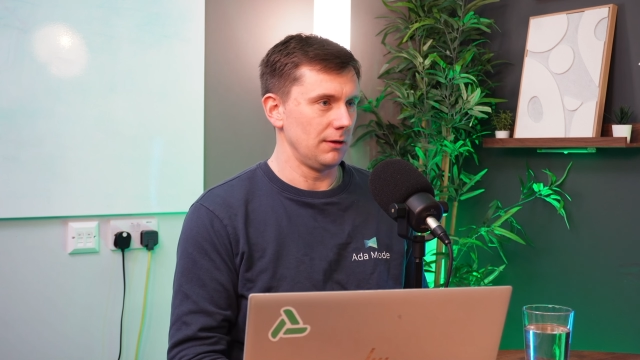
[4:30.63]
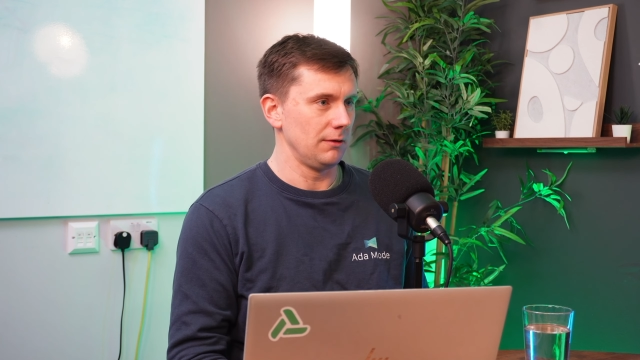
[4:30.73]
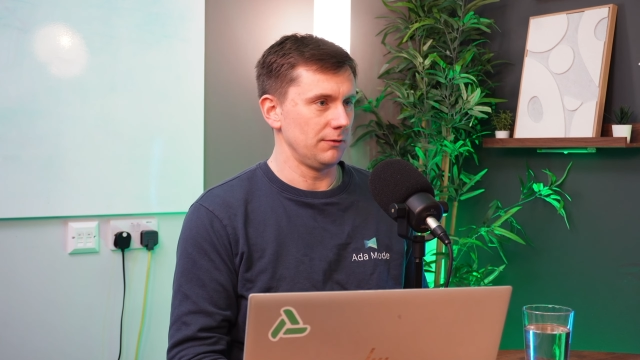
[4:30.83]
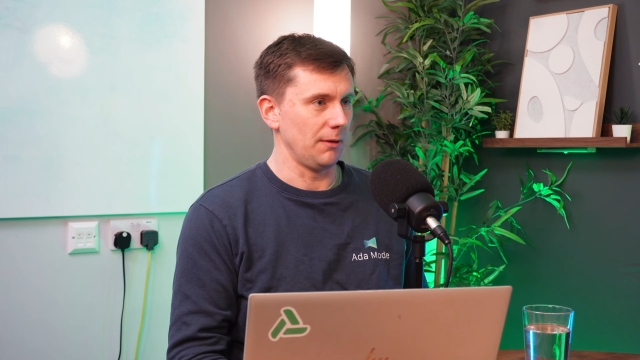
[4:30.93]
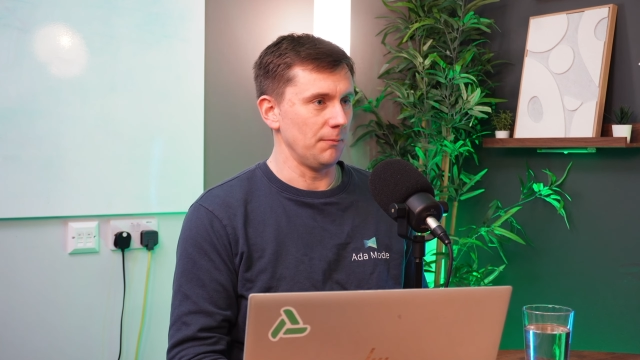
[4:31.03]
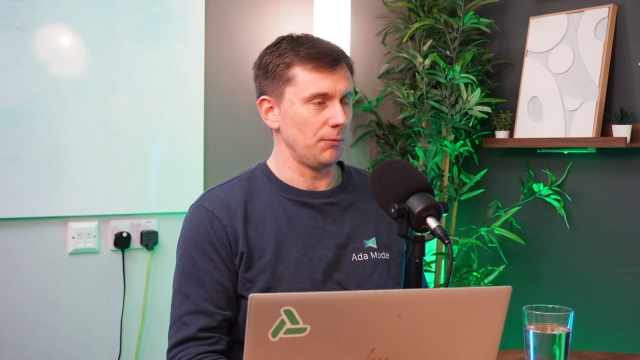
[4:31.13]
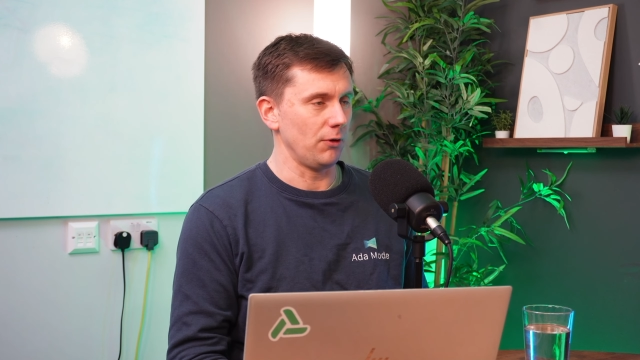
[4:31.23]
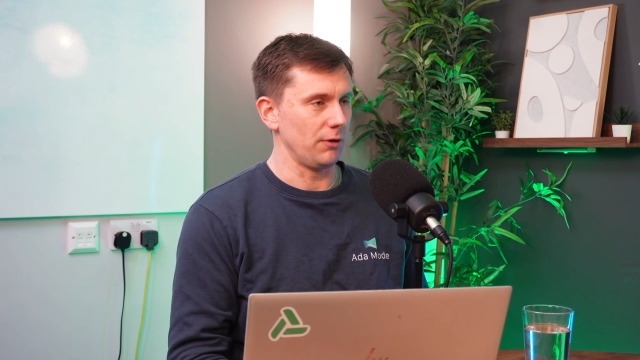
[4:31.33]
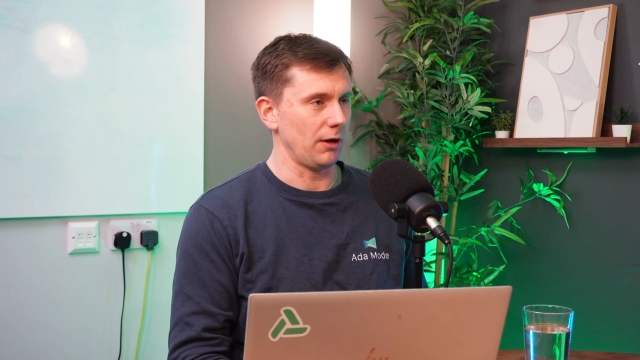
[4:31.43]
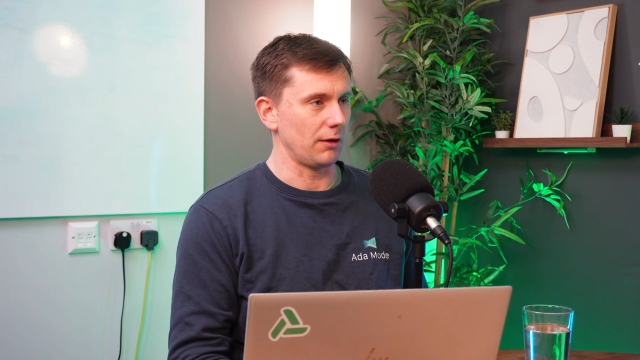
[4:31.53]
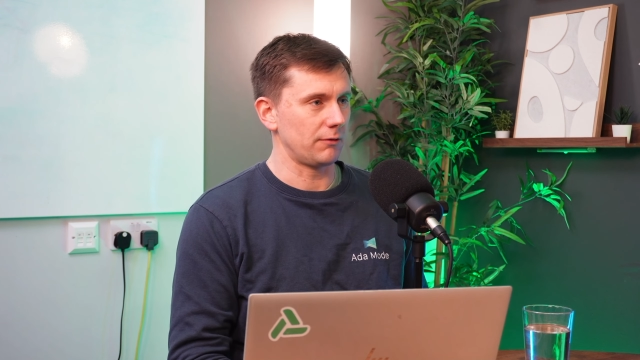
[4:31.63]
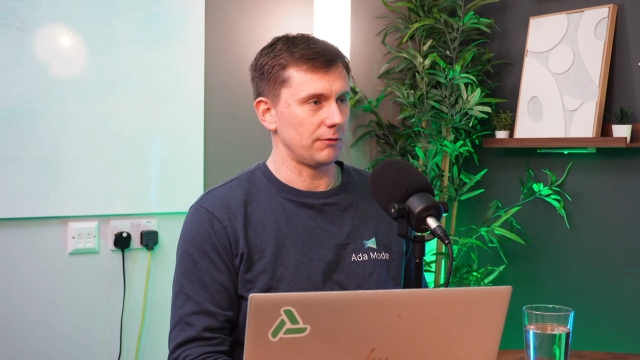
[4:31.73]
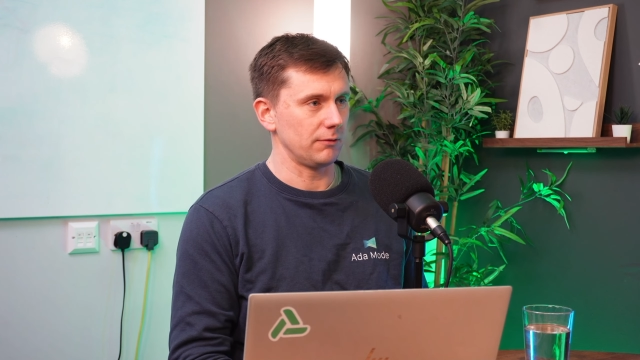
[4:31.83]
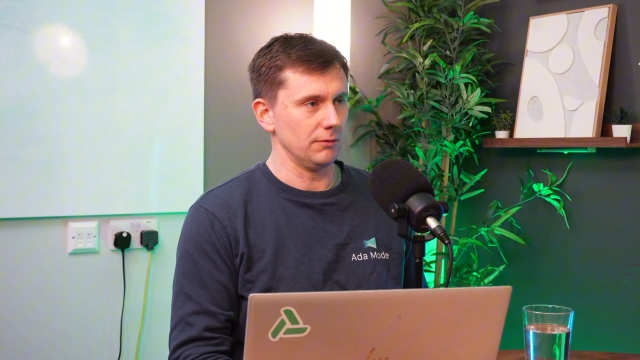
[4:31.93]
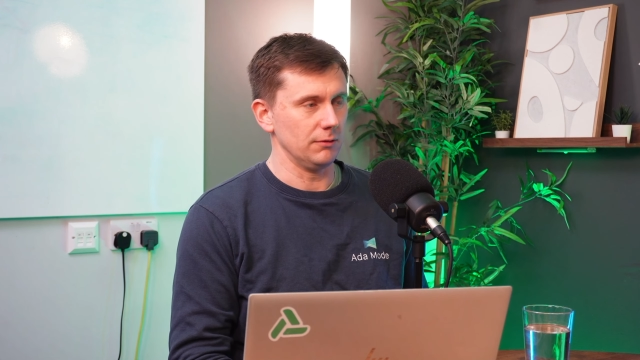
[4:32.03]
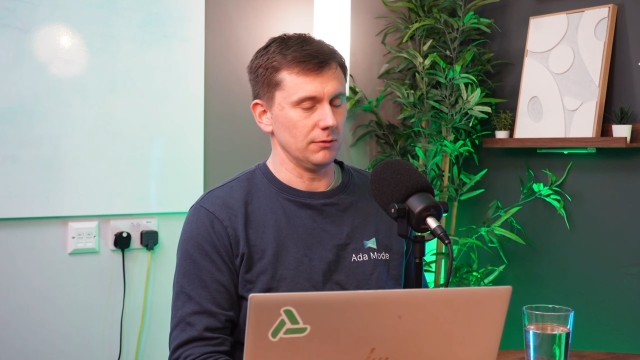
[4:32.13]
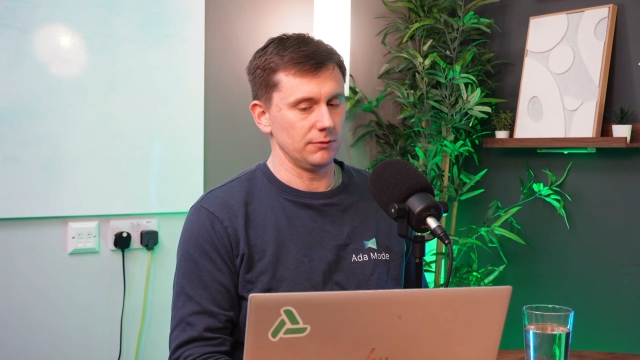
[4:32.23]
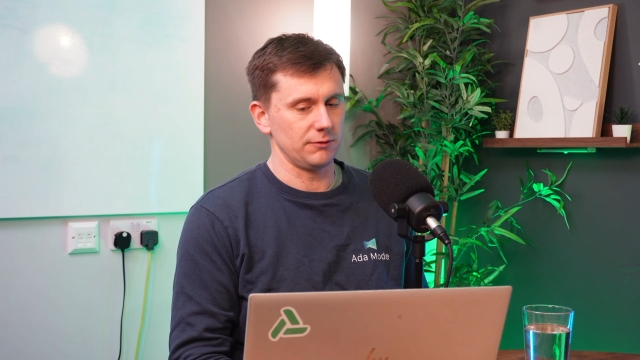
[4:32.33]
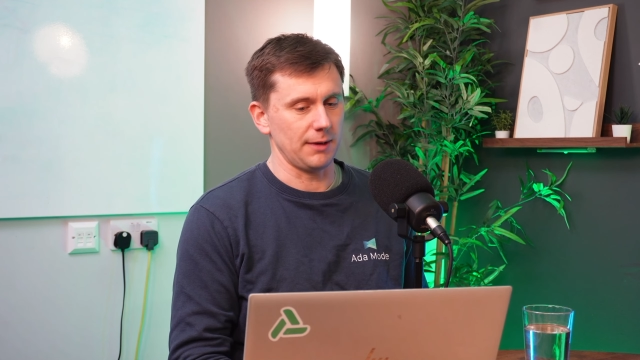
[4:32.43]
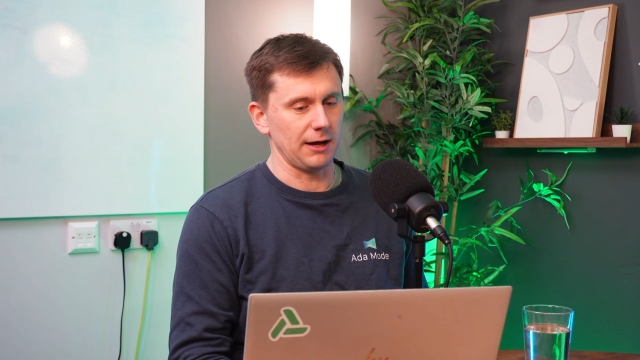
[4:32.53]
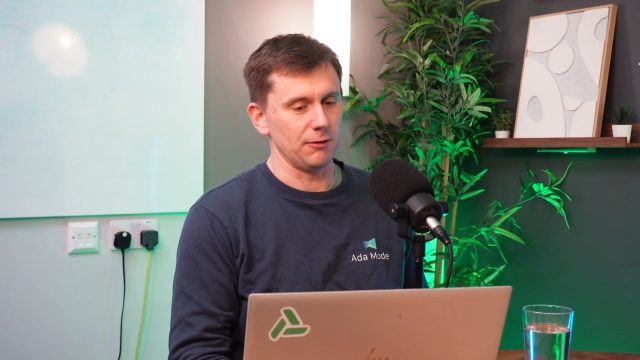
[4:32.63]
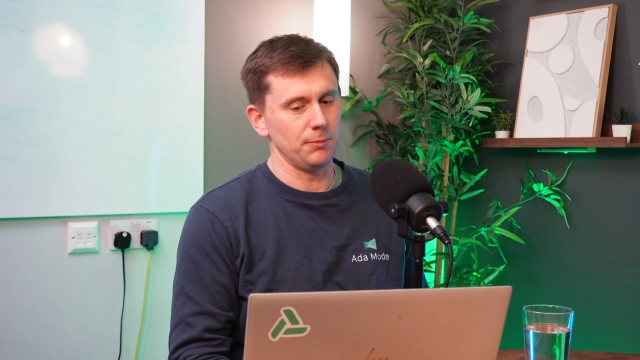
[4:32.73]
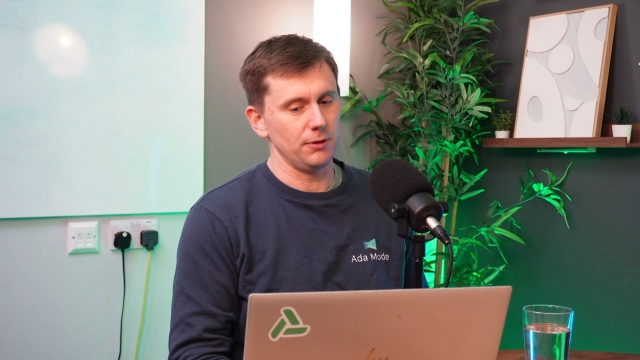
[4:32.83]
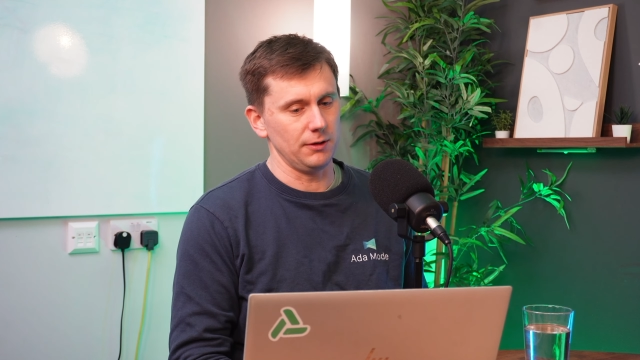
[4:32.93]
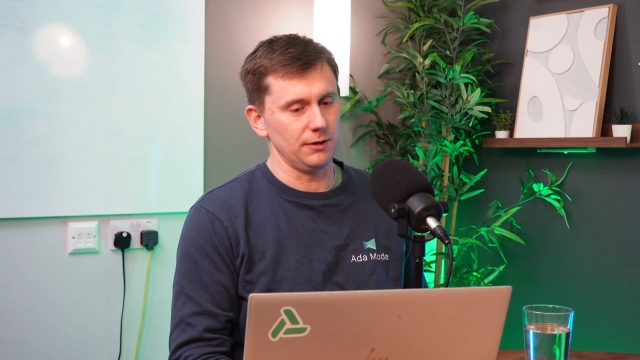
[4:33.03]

some product or some output